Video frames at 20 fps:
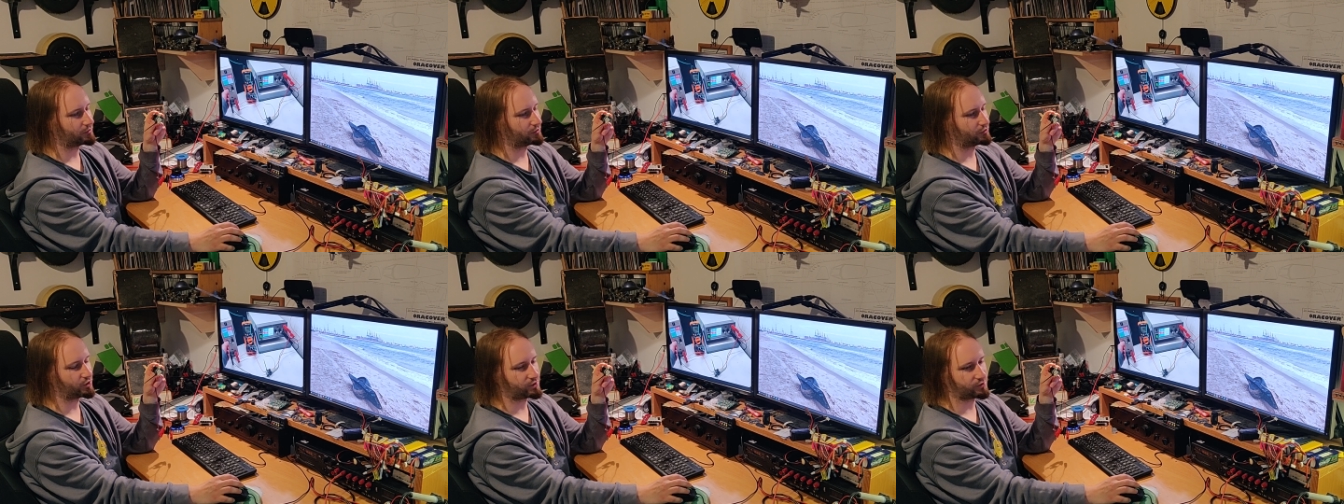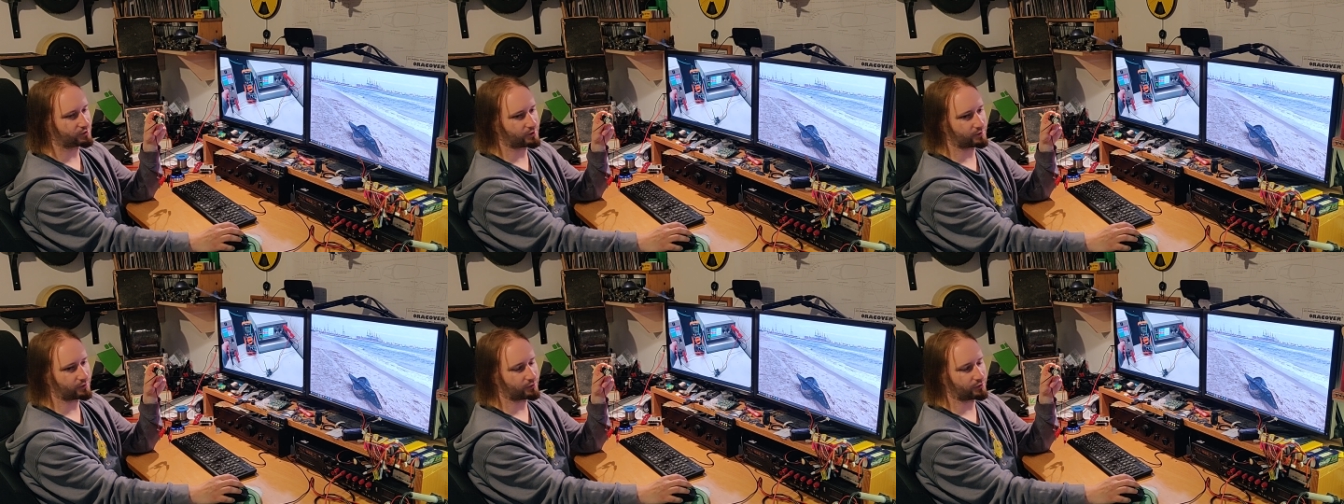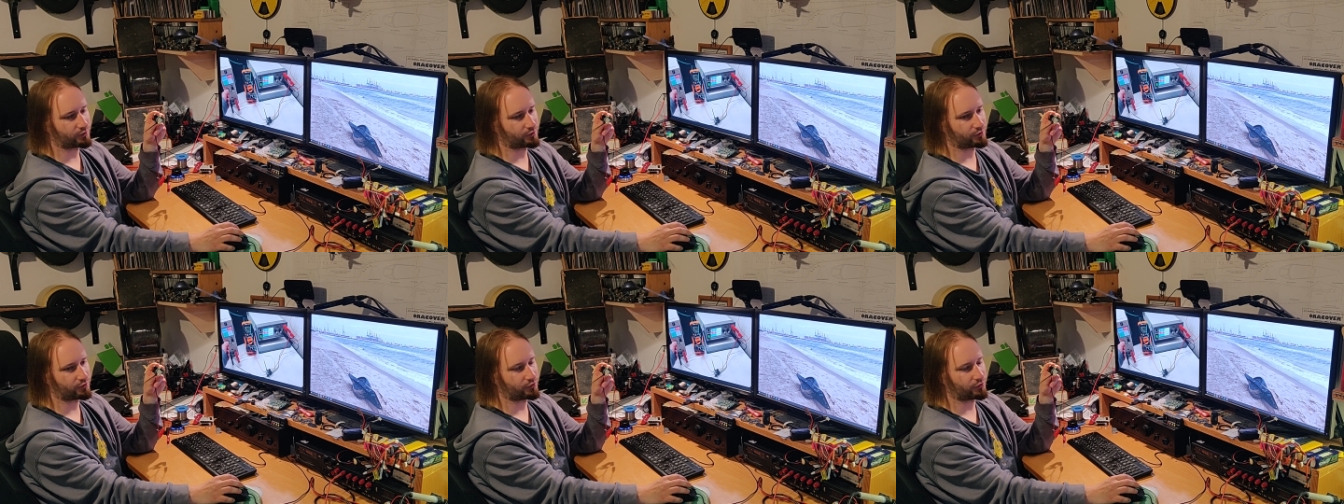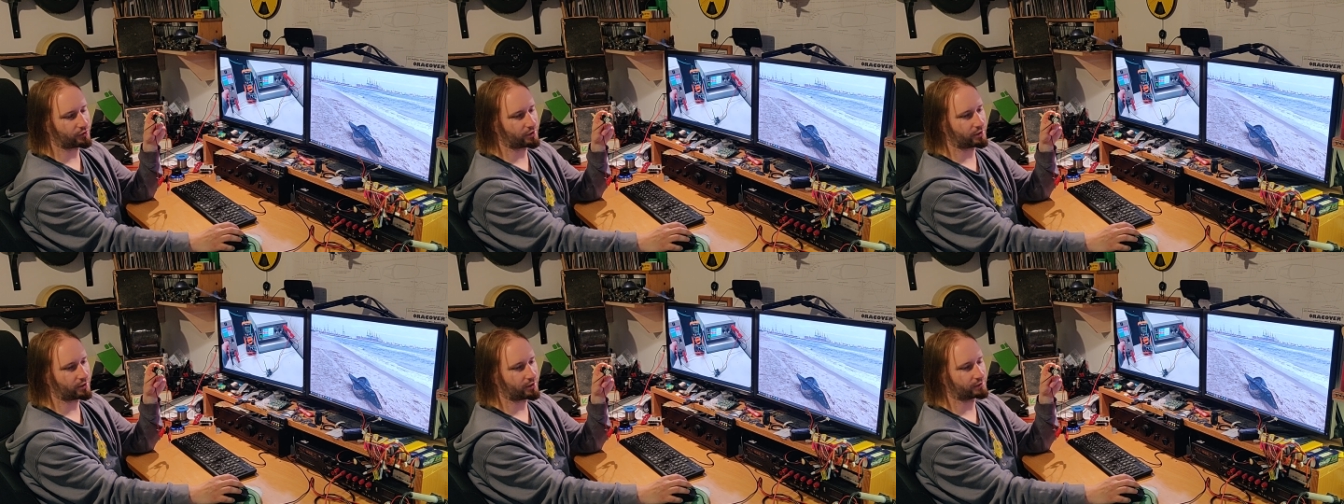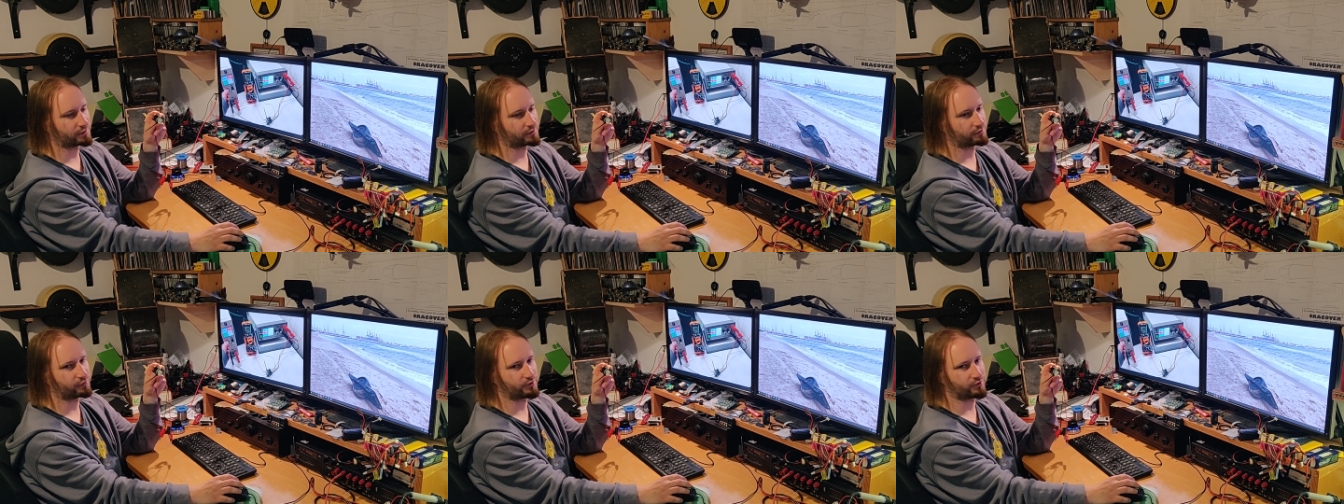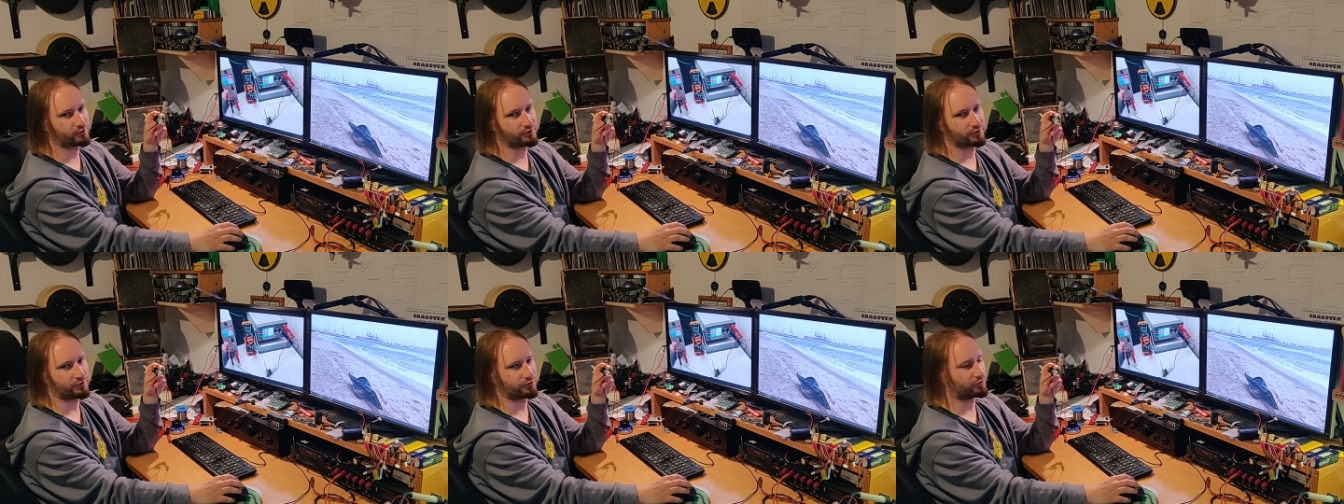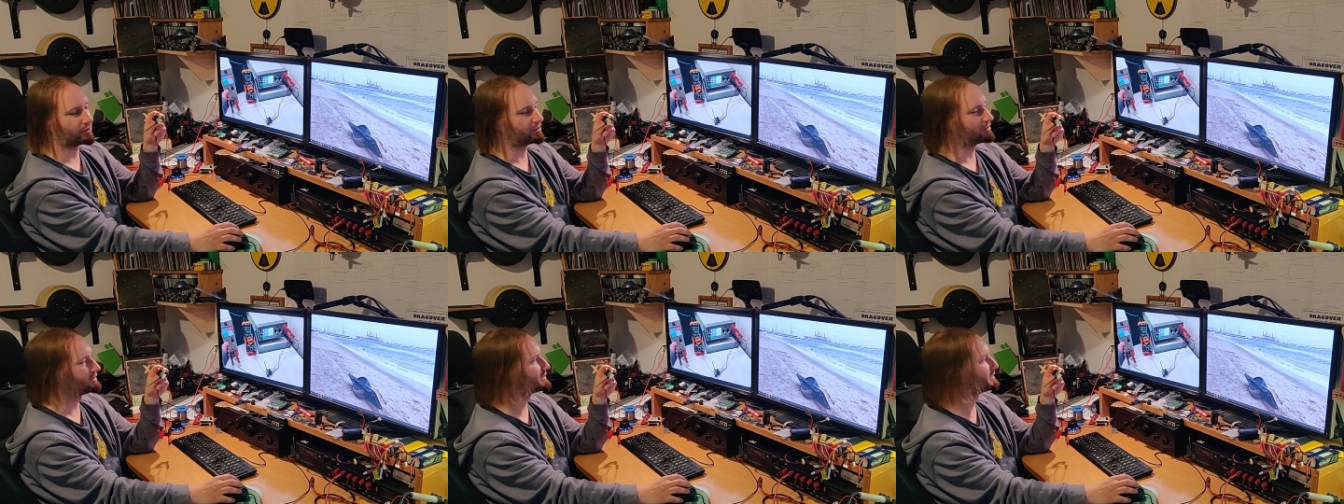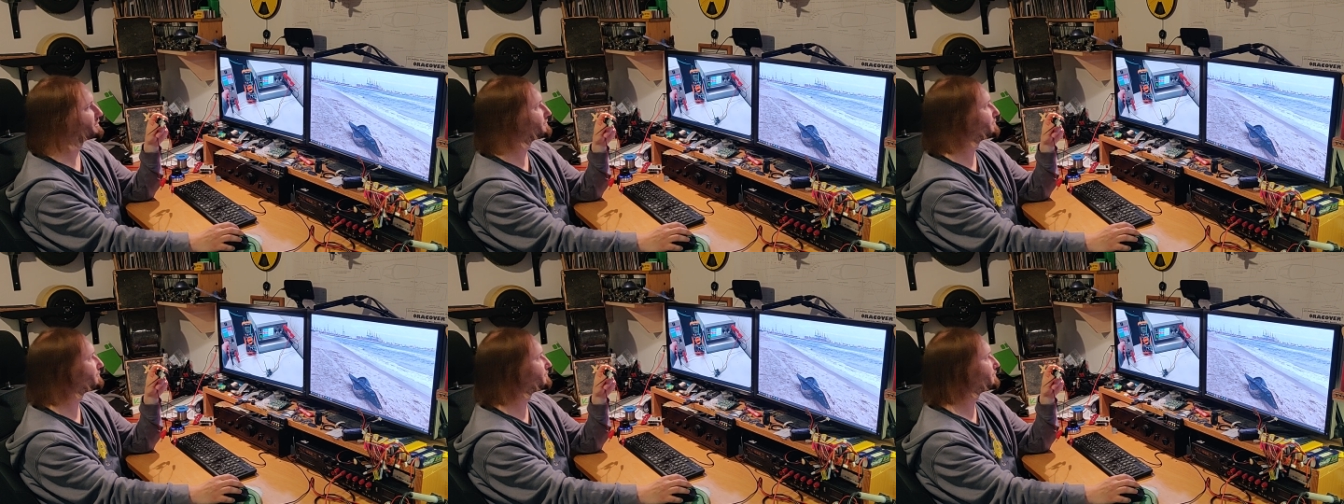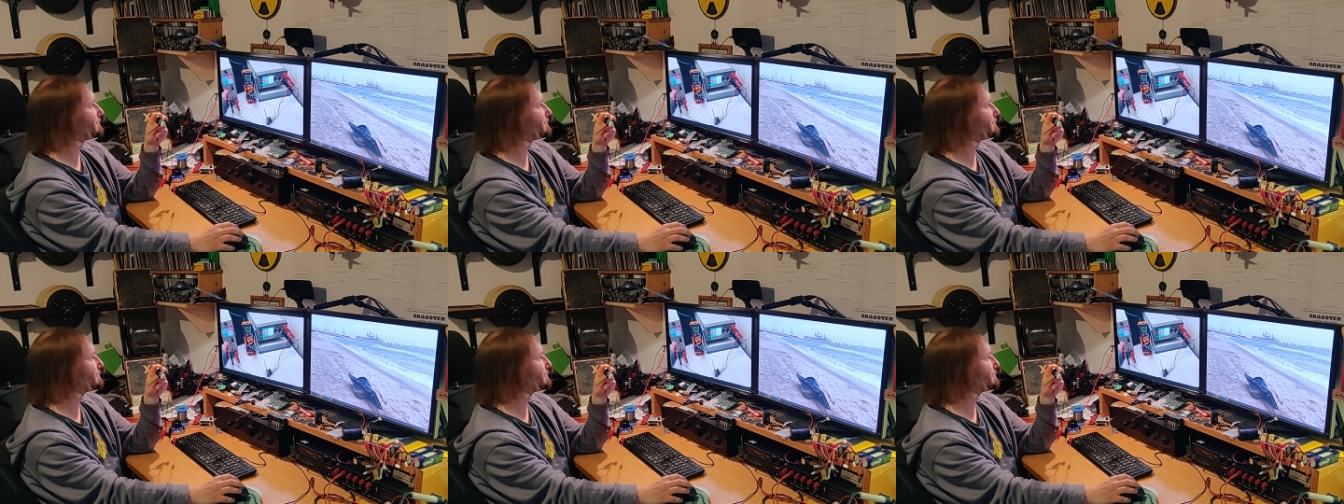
just above 115 volts.